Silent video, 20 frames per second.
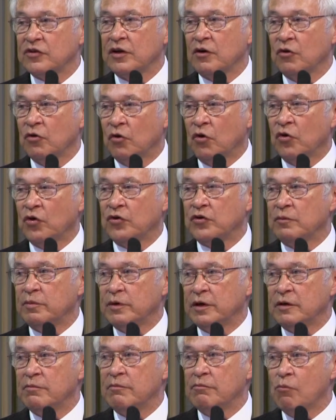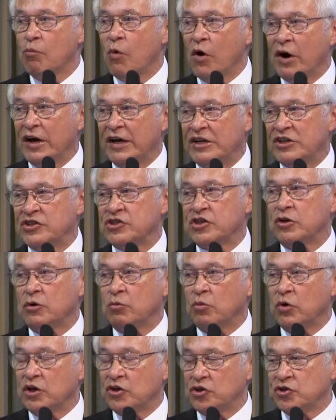There ought to be ways
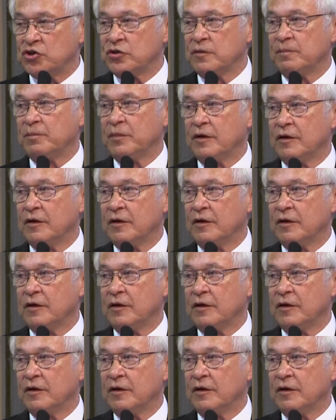in which